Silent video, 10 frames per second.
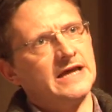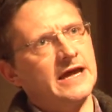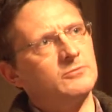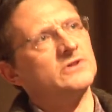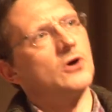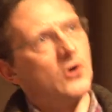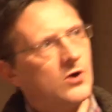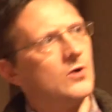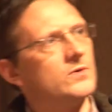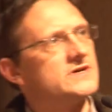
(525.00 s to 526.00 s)
it will
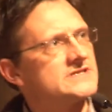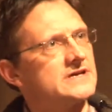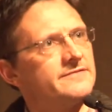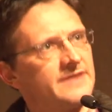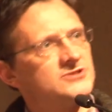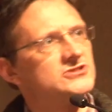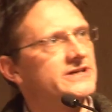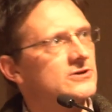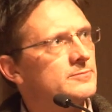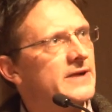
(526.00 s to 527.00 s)
always
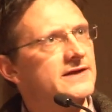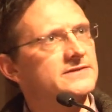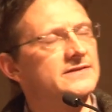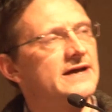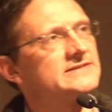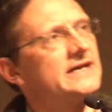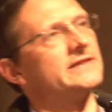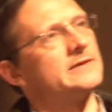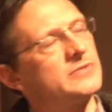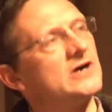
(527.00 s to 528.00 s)
eventually go back to that,
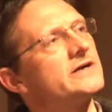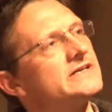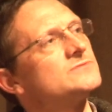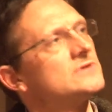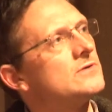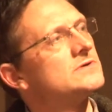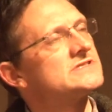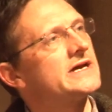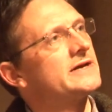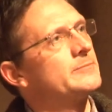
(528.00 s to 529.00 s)
and the parties will always
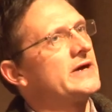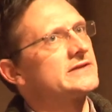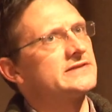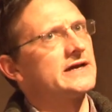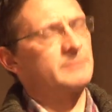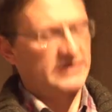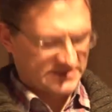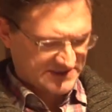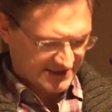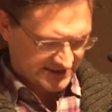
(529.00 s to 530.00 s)
take it back to that
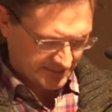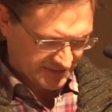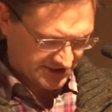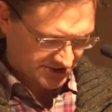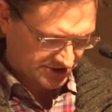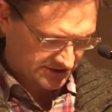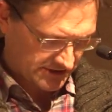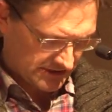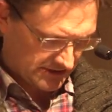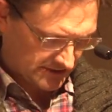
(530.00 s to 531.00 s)
because that's the position
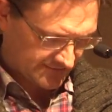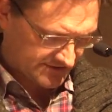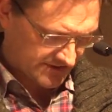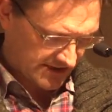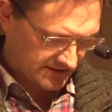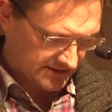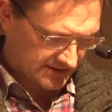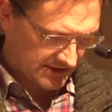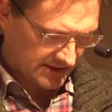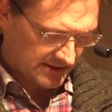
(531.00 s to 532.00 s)
of strength
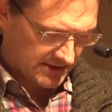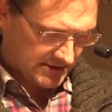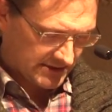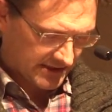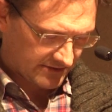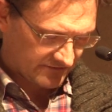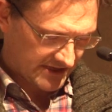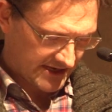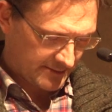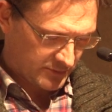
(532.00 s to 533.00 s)
that they can
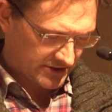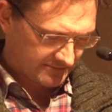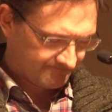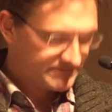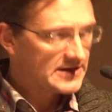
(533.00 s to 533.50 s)
rely upon.